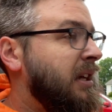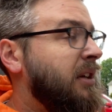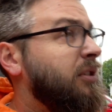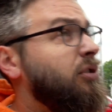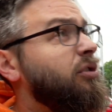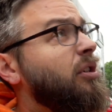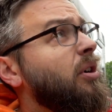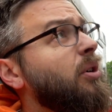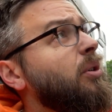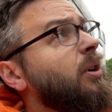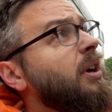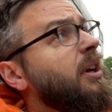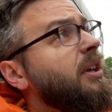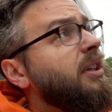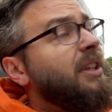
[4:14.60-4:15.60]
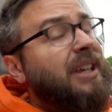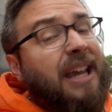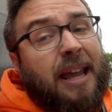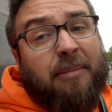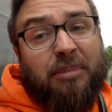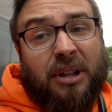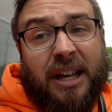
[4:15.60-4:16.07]
So the
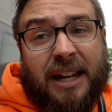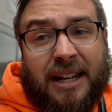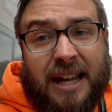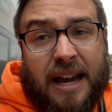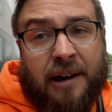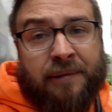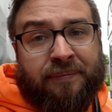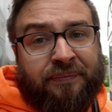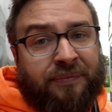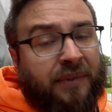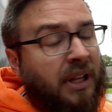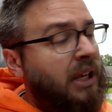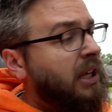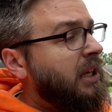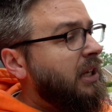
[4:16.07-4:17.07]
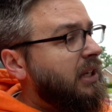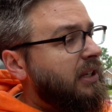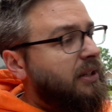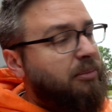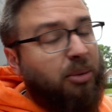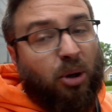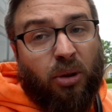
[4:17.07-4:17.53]
game plan now
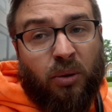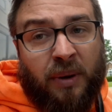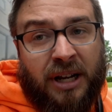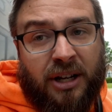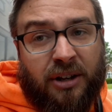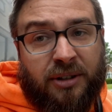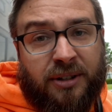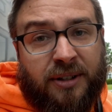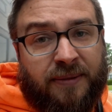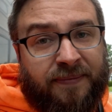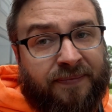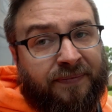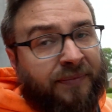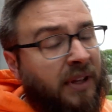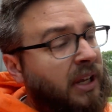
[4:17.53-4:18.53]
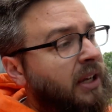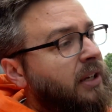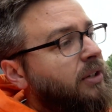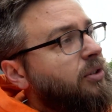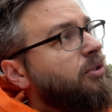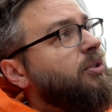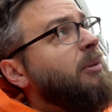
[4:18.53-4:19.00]
is to pull the windows,
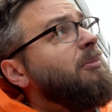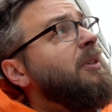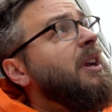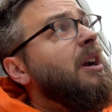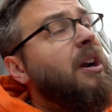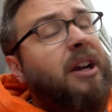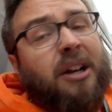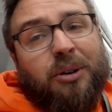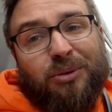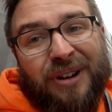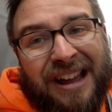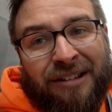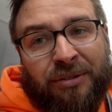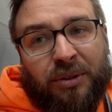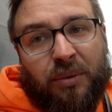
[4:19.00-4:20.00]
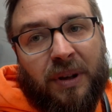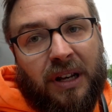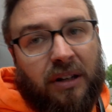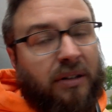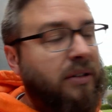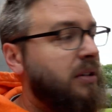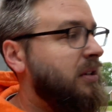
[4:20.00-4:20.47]
strip the area around the
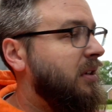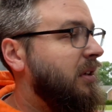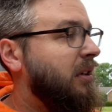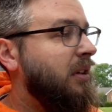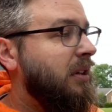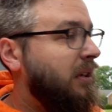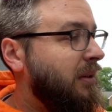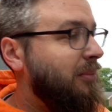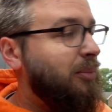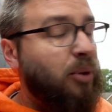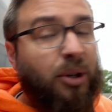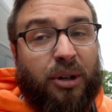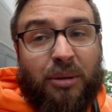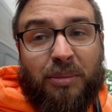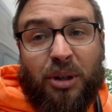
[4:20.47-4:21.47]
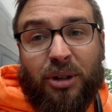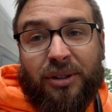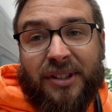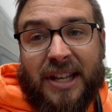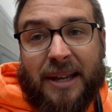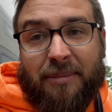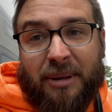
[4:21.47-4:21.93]
windows, put new butyl
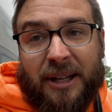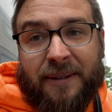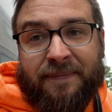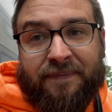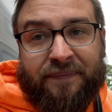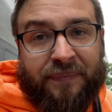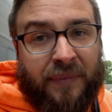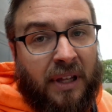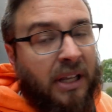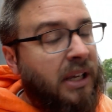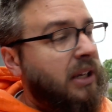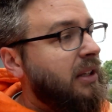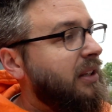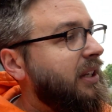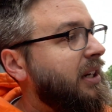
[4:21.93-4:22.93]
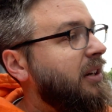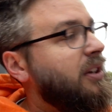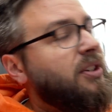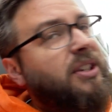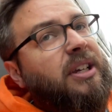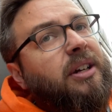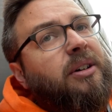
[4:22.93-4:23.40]
tape in, let it all
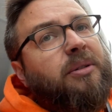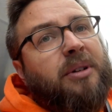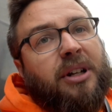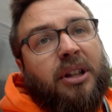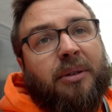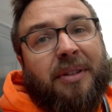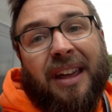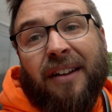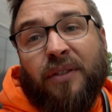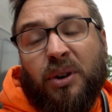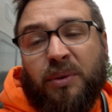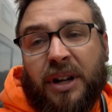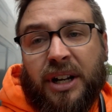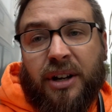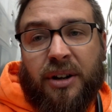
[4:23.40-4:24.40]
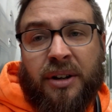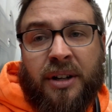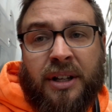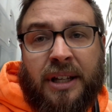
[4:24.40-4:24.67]
seal. We're going to do that with every window,